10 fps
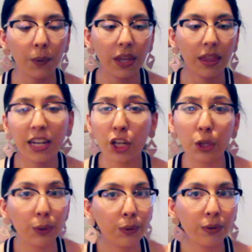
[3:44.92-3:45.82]
with any
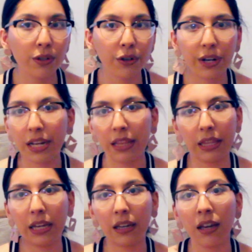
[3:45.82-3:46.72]
news or
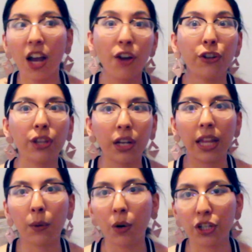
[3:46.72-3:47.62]
anything other than
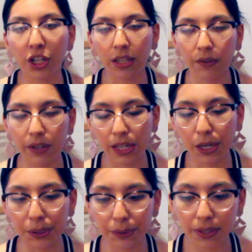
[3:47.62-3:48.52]
like watching the
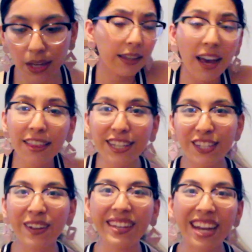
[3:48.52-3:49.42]
videos. Yeah, that's
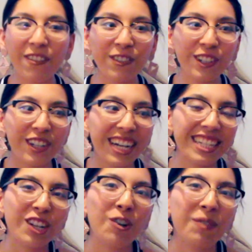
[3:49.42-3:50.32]
all I have for you guys.
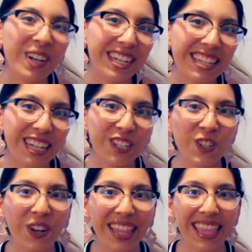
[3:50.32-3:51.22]
I hope you guys
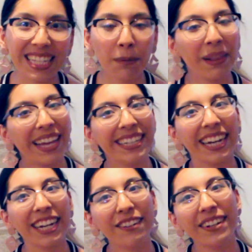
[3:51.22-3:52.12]
enjoyed this Plant
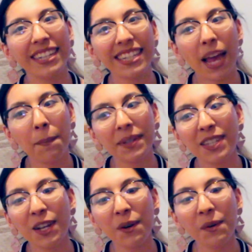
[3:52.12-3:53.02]
Diaries
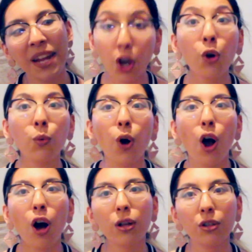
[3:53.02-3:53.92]
episode. Oh,
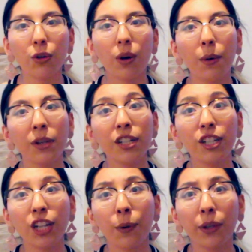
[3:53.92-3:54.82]
also I wanted to
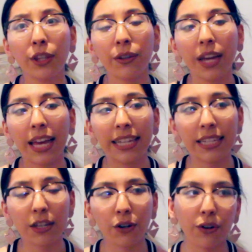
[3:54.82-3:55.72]
share with you guys,
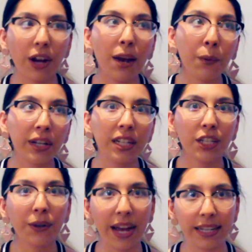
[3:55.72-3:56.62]
or I wanted
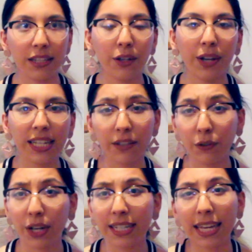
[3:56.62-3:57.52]
to ask you guys if
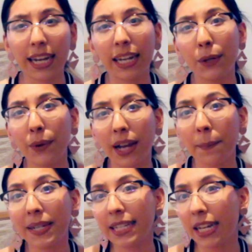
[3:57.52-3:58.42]
you guys had any
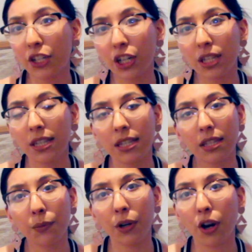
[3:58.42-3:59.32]

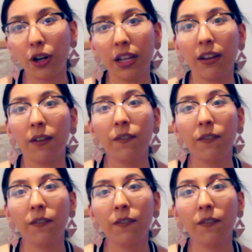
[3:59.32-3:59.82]
recommendations regarding